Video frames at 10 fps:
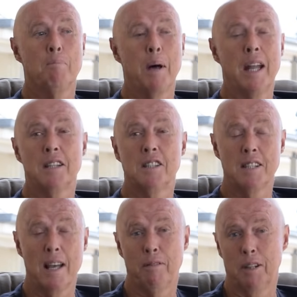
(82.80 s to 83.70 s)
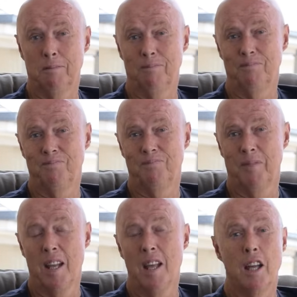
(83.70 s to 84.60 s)
Batted 7.
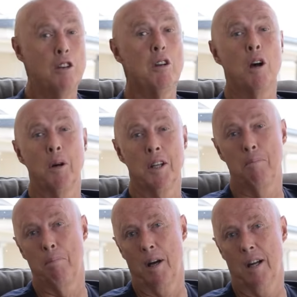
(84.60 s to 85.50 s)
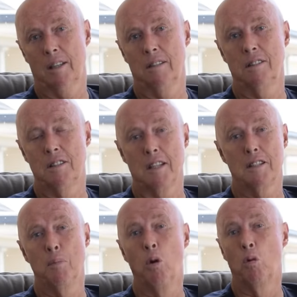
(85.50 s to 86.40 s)
And you know Eden Park. It's that
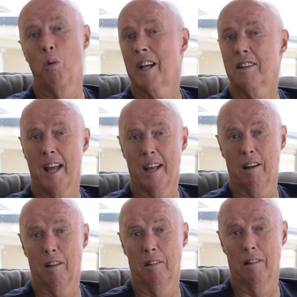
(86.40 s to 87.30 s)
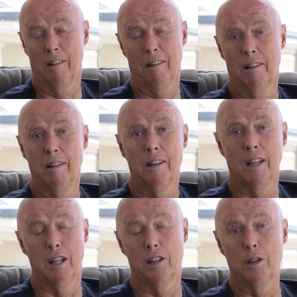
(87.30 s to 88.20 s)
small rectangle,
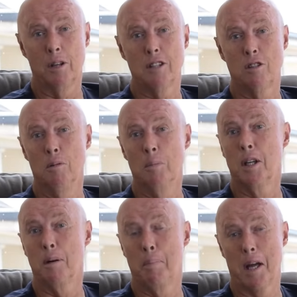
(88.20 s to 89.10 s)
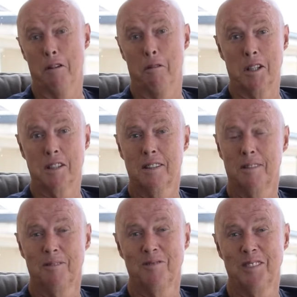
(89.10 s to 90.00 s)
32 metre boundaries.
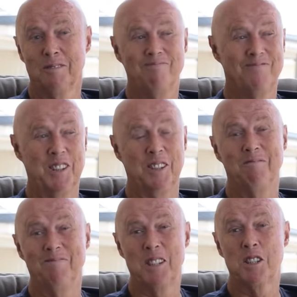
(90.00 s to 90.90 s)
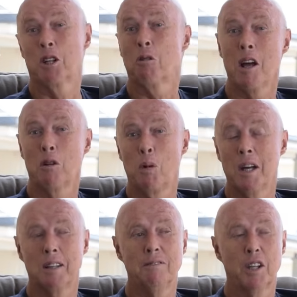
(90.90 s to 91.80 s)
It's the ground
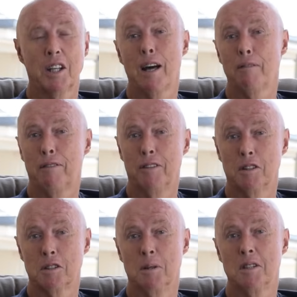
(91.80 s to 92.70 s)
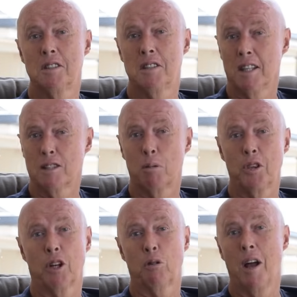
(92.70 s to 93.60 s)
where the cover fieldsman sits with
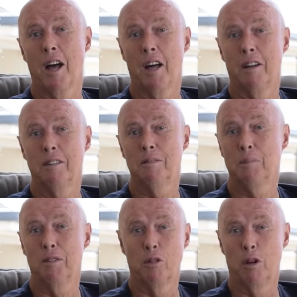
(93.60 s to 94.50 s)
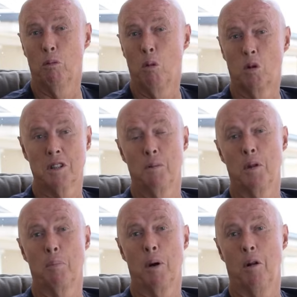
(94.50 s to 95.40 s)
the crowd before he walks in
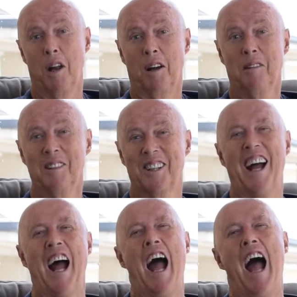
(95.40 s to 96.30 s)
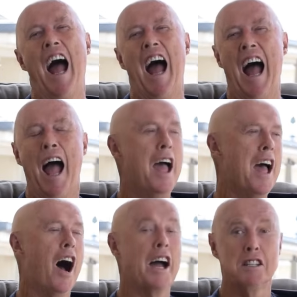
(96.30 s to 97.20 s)
with the bowler.
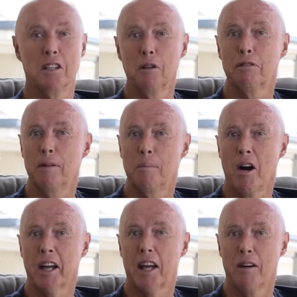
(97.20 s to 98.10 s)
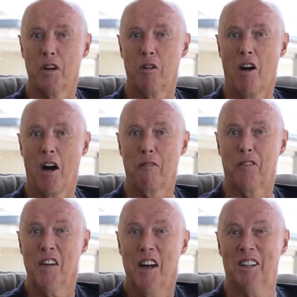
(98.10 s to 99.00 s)
Ideal for my cover
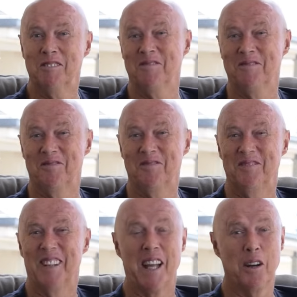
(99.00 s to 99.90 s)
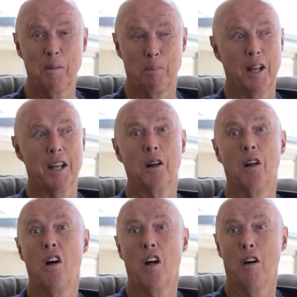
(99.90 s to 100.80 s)
drive. And I played a
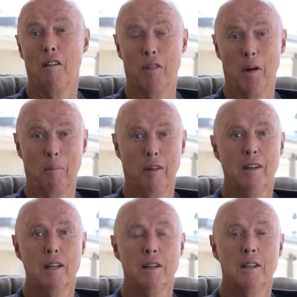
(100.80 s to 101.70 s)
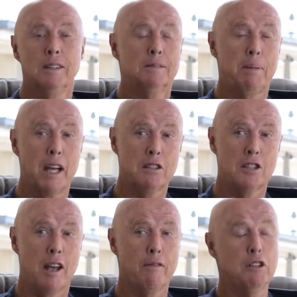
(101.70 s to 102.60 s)
lot of them. Batted
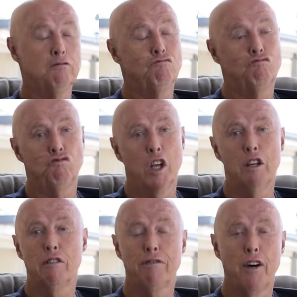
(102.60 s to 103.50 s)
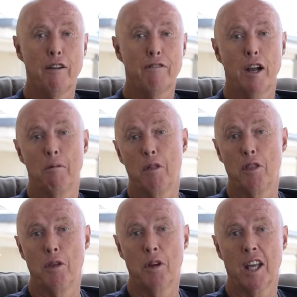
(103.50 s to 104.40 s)
7, in at
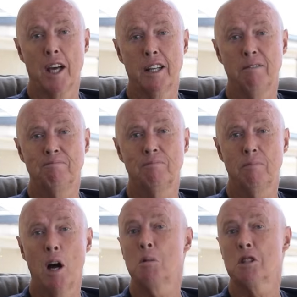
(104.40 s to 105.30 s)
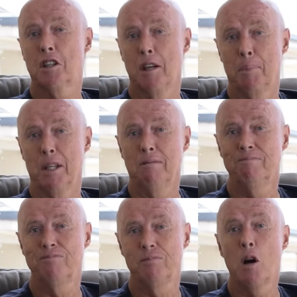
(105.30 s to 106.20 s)
538. I was Skippy.
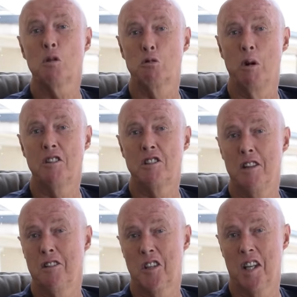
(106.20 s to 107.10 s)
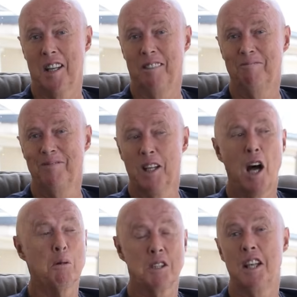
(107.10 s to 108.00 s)
I was Rin Tin Tin.
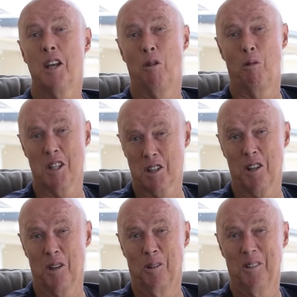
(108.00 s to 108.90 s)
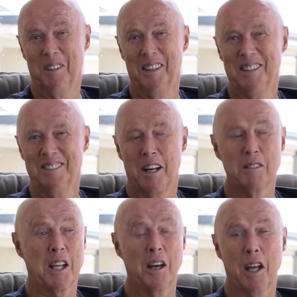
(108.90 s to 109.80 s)
I was there to rescue. I
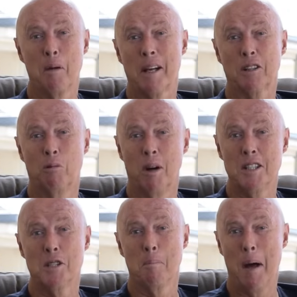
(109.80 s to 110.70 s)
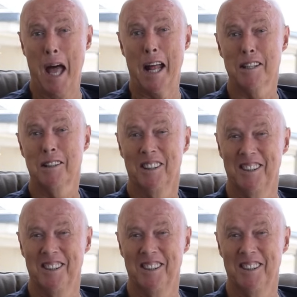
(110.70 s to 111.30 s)
was going to go back to Ranger Matt.